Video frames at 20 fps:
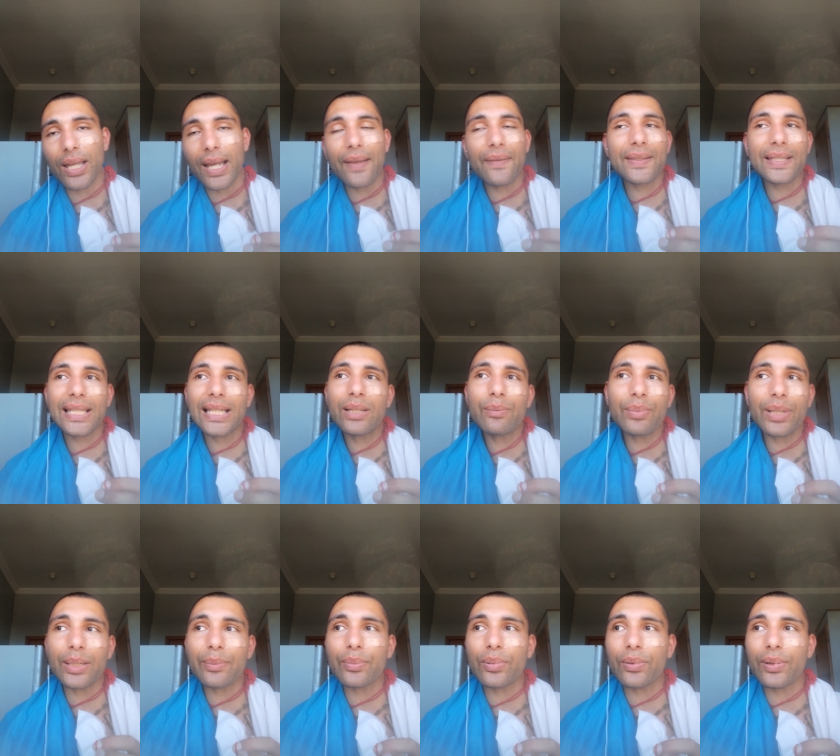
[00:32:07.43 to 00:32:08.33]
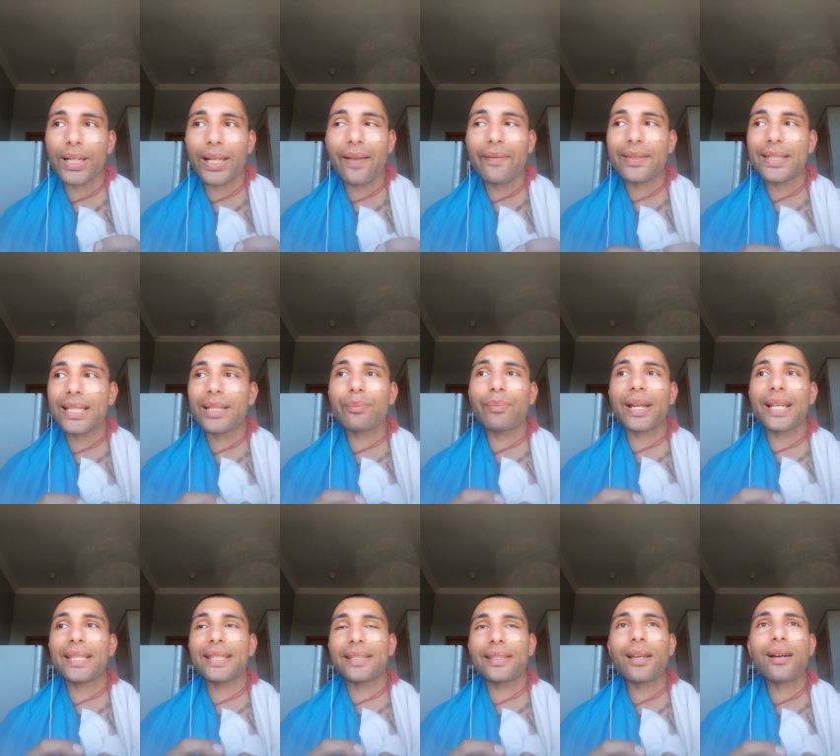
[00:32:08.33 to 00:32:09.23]
I've seen people and I've seen
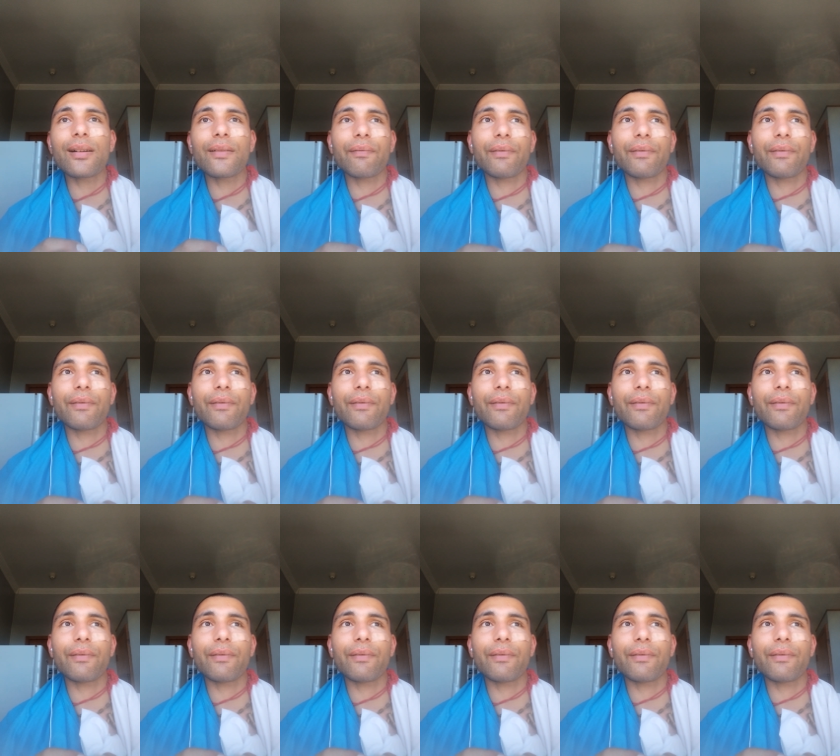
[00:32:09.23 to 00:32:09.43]
myself,